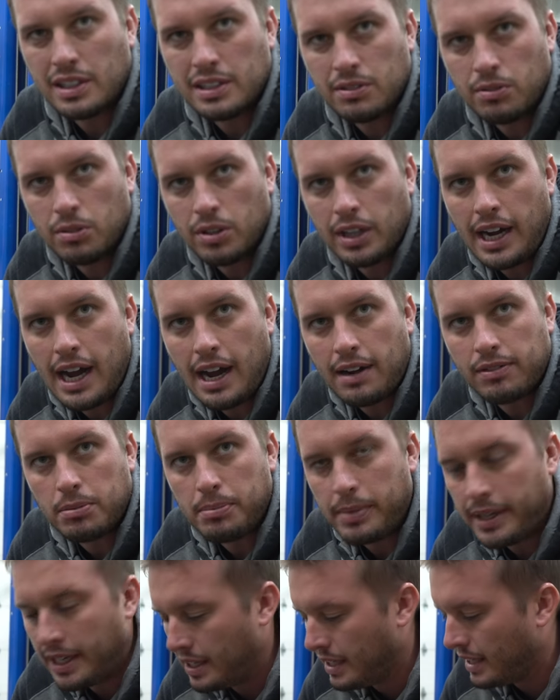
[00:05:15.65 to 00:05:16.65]
it doesn't really have
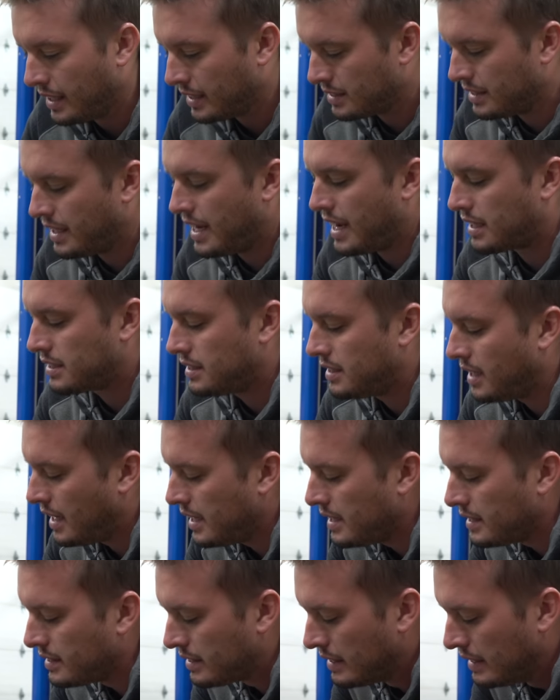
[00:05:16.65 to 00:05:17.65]
to be the exact
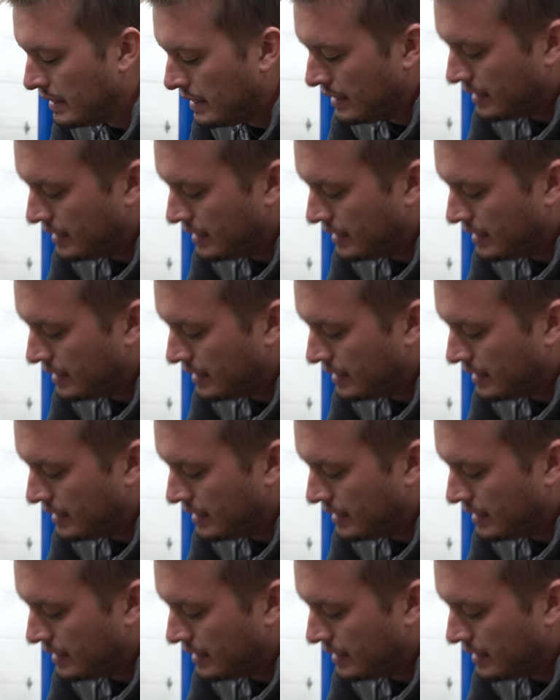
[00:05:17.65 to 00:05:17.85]
size